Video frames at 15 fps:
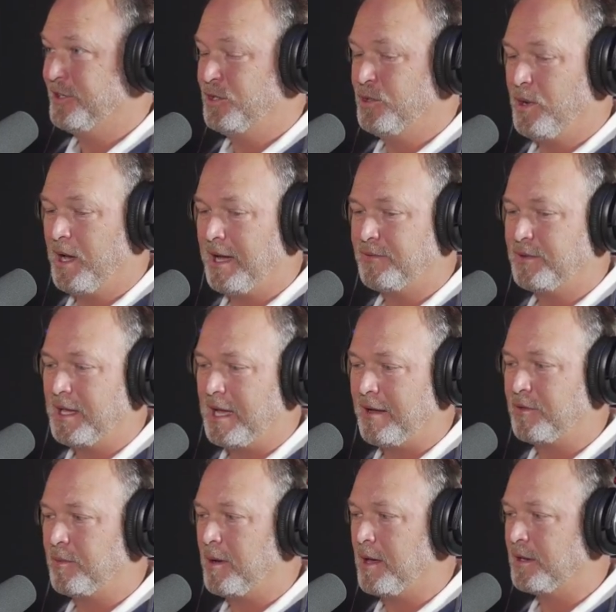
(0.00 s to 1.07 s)
You have to
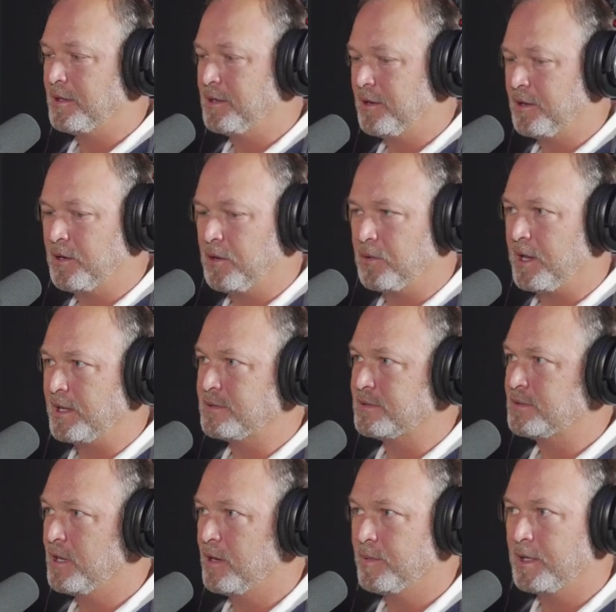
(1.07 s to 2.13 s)
have the monetary
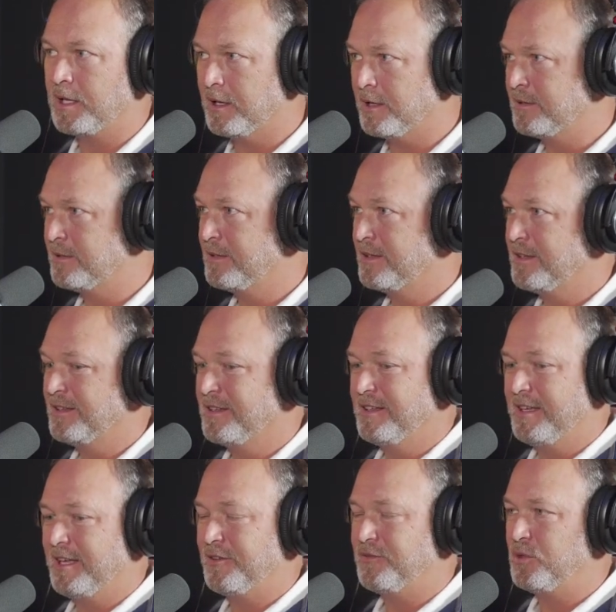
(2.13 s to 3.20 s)
donations coming in.
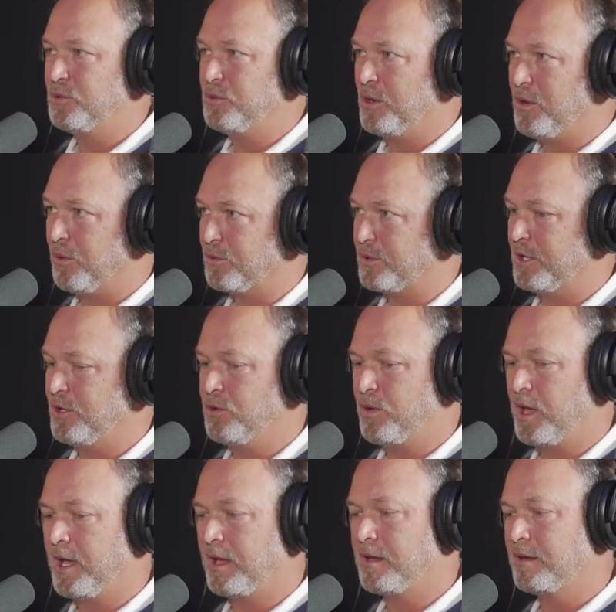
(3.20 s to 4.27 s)
Yeah. If you don't and you
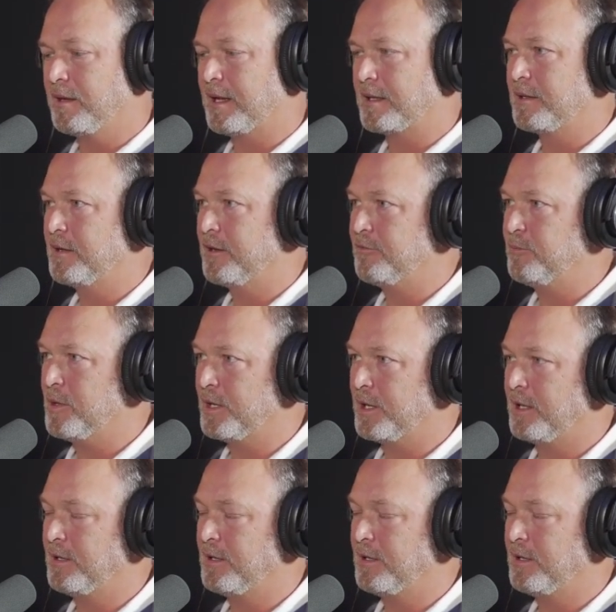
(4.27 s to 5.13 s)
can't collect enough money,